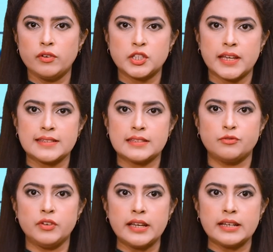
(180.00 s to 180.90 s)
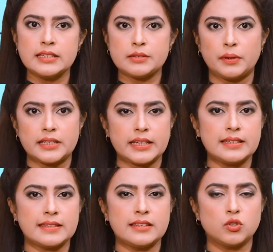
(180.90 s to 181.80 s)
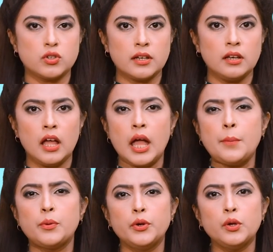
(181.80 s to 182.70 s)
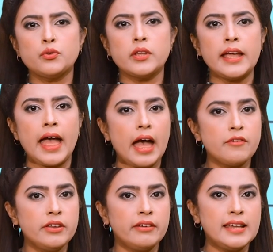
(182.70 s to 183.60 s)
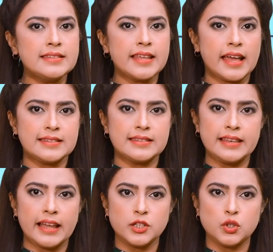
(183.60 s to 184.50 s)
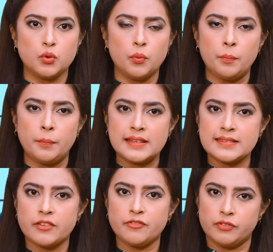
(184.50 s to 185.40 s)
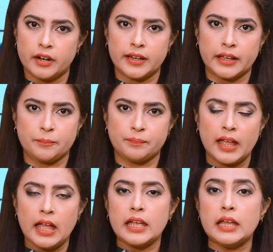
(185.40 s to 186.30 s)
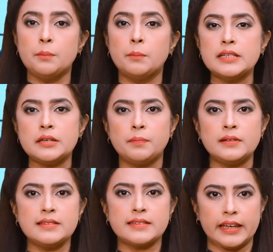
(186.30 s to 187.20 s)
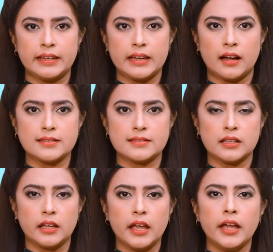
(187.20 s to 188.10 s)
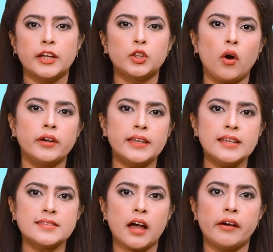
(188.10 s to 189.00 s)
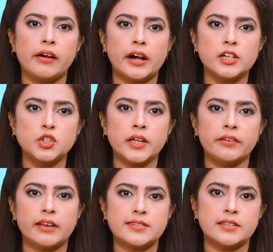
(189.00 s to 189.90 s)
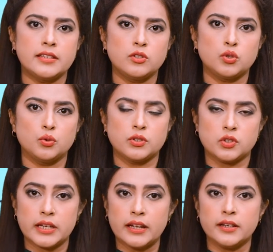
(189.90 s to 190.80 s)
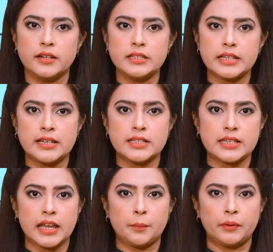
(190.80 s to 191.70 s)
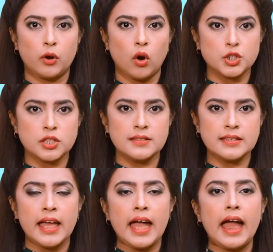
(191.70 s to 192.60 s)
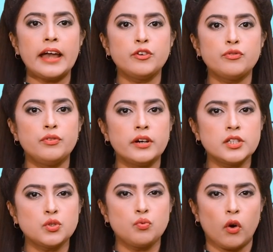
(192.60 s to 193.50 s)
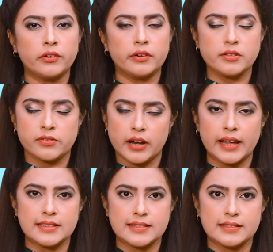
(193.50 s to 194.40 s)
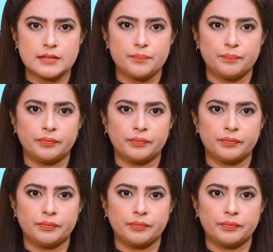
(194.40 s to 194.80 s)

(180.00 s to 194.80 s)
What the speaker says: which has weakened but is still producing heavy rains, has led to massive flooding in multiple areas. Authorities are urging residents to stay alert and take precautions as flood waters rise.